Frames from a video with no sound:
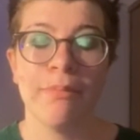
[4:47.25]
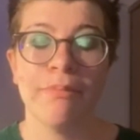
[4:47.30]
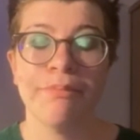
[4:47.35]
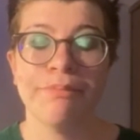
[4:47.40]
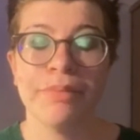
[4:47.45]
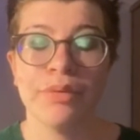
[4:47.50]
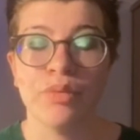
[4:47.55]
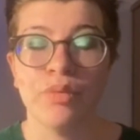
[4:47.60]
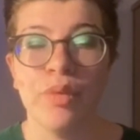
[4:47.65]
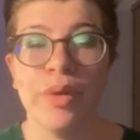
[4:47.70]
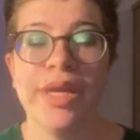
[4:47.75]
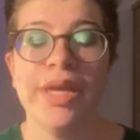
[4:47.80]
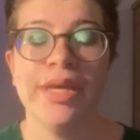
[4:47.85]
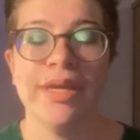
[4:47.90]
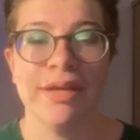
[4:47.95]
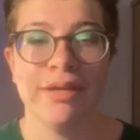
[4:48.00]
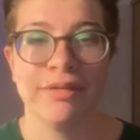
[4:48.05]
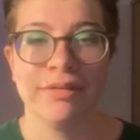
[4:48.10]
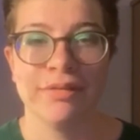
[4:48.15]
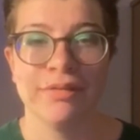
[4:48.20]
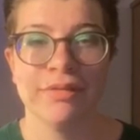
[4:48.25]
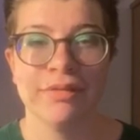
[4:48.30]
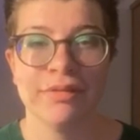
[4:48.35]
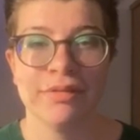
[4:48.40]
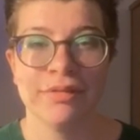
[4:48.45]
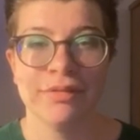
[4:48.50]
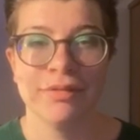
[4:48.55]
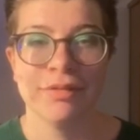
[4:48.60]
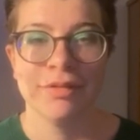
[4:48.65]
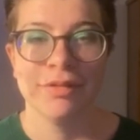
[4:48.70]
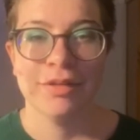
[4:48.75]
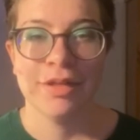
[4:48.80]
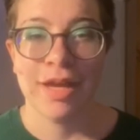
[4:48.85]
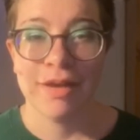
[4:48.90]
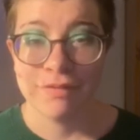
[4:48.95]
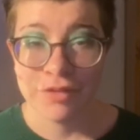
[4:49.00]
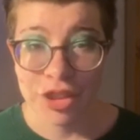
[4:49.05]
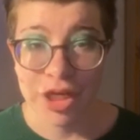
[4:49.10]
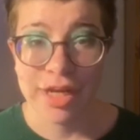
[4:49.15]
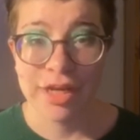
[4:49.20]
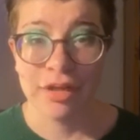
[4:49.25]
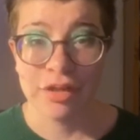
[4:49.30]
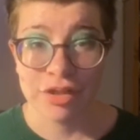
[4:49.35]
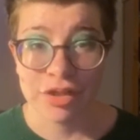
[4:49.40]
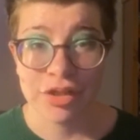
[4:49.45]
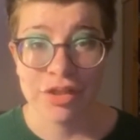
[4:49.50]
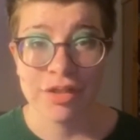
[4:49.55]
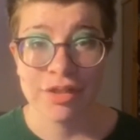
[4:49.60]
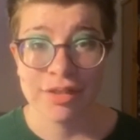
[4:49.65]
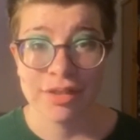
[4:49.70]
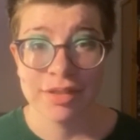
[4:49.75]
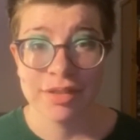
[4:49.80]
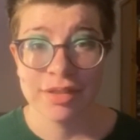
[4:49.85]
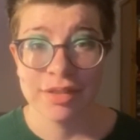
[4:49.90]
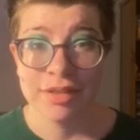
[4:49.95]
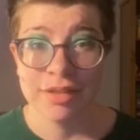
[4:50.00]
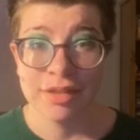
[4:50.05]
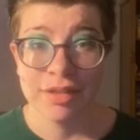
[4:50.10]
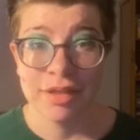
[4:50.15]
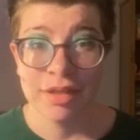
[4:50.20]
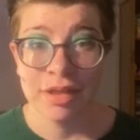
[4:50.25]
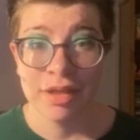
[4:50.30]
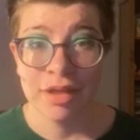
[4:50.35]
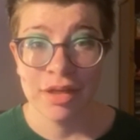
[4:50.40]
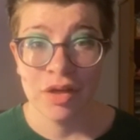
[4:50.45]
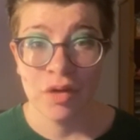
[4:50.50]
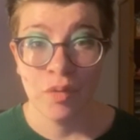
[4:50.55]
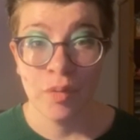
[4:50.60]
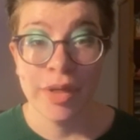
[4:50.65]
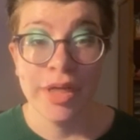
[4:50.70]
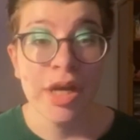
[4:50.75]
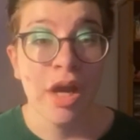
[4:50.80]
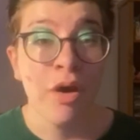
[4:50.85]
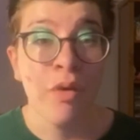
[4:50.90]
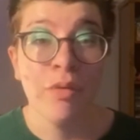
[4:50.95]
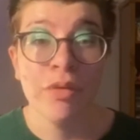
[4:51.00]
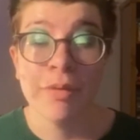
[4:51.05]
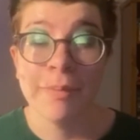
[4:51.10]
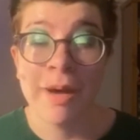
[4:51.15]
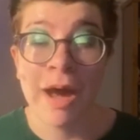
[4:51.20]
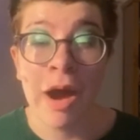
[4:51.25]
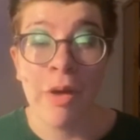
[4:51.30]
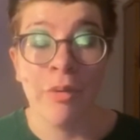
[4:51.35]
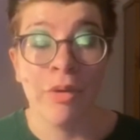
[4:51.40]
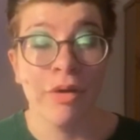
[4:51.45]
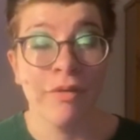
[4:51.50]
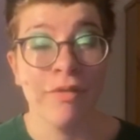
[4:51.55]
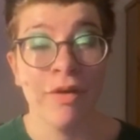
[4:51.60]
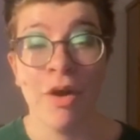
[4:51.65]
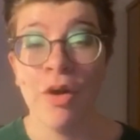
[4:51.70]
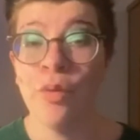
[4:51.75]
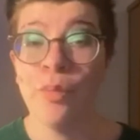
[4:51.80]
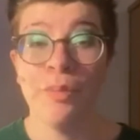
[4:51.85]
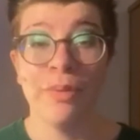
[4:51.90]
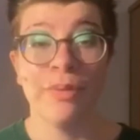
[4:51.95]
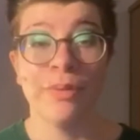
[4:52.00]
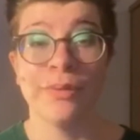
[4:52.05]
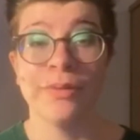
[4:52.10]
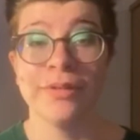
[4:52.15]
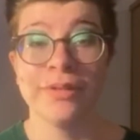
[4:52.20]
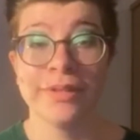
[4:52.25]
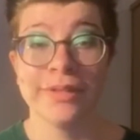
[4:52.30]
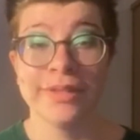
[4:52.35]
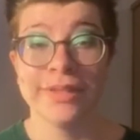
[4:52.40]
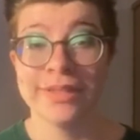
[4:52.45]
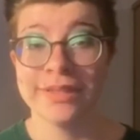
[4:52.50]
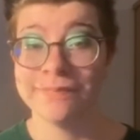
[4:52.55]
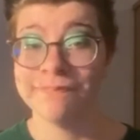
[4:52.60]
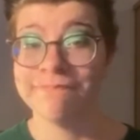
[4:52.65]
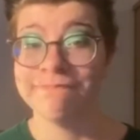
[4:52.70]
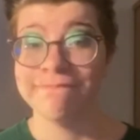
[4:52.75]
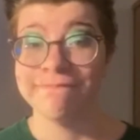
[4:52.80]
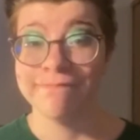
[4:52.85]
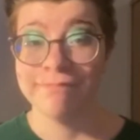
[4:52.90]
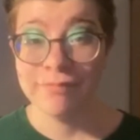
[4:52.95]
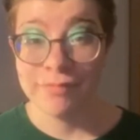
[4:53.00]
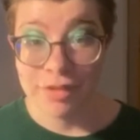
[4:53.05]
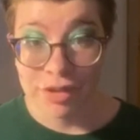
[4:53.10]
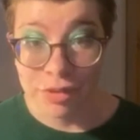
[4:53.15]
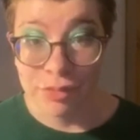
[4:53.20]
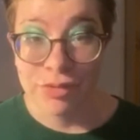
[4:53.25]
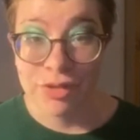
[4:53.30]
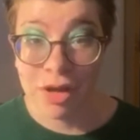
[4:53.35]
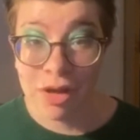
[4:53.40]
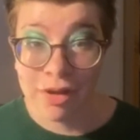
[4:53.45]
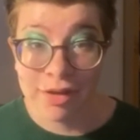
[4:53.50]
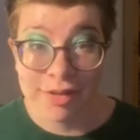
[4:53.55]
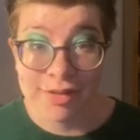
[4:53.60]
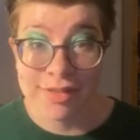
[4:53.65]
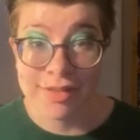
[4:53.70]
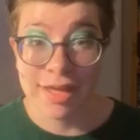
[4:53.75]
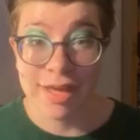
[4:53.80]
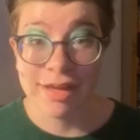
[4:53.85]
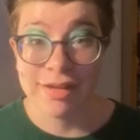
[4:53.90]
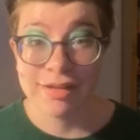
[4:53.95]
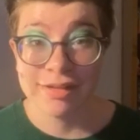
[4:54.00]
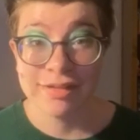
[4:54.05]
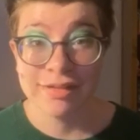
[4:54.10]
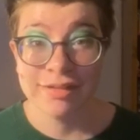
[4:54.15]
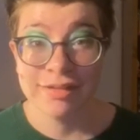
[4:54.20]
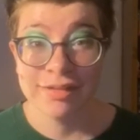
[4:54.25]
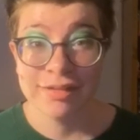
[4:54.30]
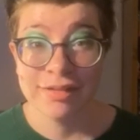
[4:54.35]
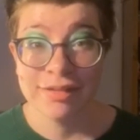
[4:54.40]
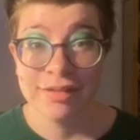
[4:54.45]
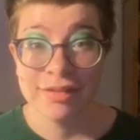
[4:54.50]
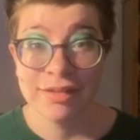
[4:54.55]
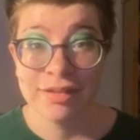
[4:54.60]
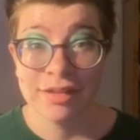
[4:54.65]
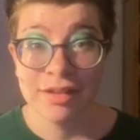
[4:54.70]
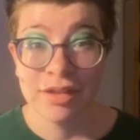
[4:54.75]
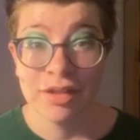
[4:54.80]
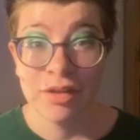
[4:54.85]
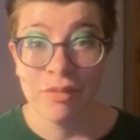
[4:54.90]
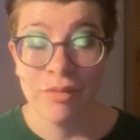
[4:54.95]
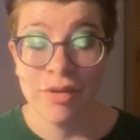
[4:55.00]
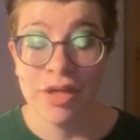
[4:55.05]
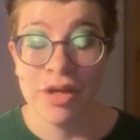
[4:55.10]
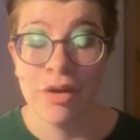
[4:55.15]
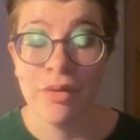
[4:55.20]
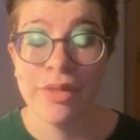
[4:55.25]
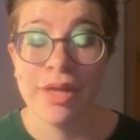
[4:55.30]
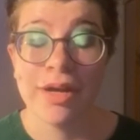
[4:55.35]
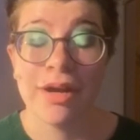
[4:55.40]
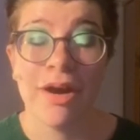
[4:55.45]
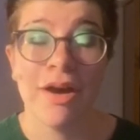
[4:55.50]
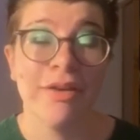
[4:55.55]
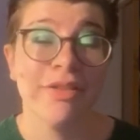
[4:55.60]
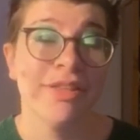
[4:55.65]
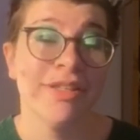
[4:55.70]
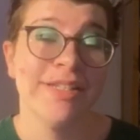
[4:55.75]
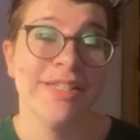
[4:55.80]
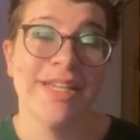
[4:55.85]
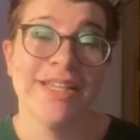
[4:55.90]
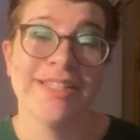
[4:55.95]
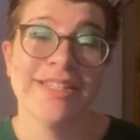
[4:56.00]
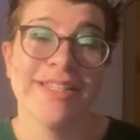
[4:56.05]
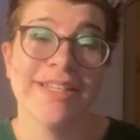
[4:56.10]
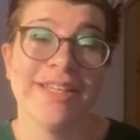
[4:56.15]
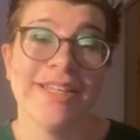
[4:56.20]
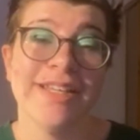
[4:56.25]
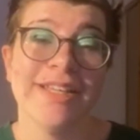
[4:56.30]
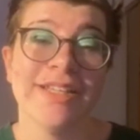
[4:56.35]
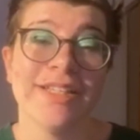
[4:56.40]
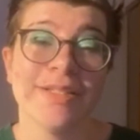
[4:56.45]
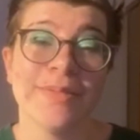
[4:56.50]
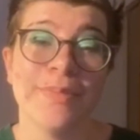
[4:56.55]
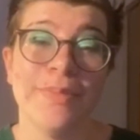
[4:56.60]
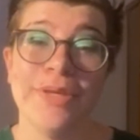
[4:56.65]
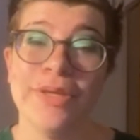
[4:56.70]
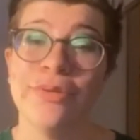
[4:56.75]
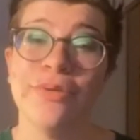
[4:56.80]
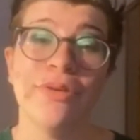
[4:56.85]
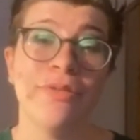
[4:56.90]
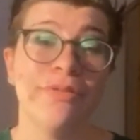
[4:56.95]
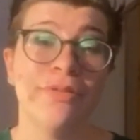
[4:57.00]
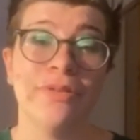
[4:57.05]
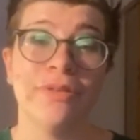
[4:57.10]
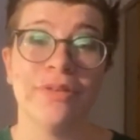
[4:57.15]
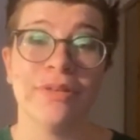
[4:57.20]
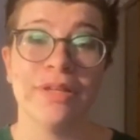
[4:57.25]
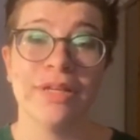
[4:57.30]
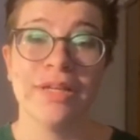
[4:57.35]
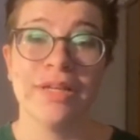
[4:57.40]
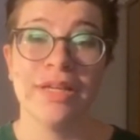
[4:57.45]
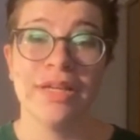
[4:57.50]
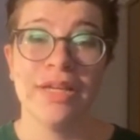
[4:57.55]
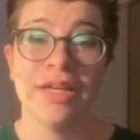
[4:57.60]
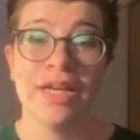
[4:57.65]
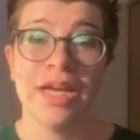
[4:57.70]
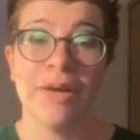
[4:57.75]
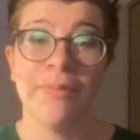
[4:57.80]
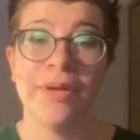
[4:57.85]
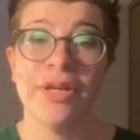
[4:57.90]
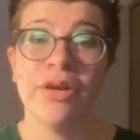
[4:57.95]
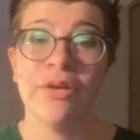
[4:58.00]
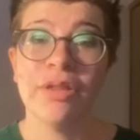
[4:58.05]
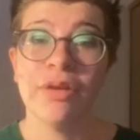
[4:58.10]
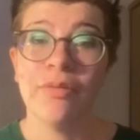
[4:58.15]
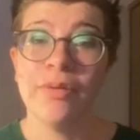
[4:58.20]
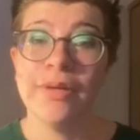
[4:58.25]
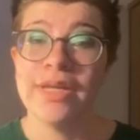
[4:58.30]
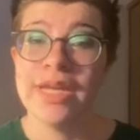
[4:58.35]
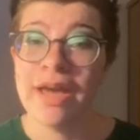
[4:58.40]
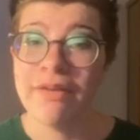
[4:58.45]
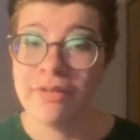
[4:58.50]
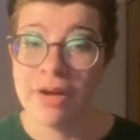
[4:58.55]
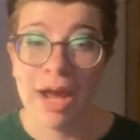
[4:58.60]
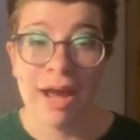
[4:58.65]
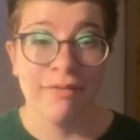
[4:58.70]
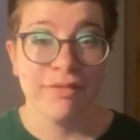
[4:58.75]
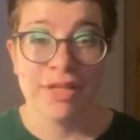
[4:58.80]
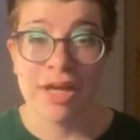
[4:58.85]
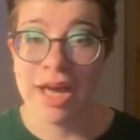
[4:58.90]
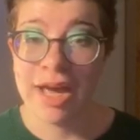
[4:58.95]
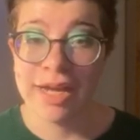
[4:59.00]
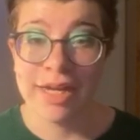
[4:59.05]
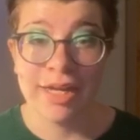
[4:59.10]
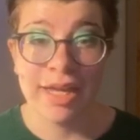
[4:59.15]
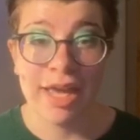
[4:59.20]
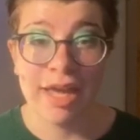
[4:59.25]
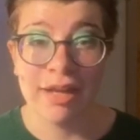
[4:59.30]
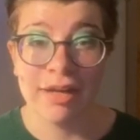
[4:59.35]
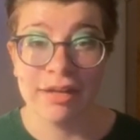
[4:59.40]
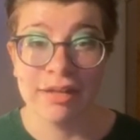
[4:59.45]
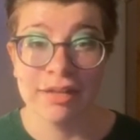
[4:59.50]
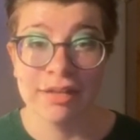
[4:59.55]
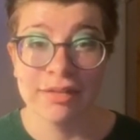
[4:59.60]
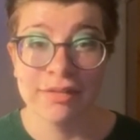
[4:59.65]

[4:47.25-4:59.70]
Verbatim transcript: but we have changed. We know the power of hope. You taught us that. We know that authenticity is beautiful, and we know that we never have to hide again.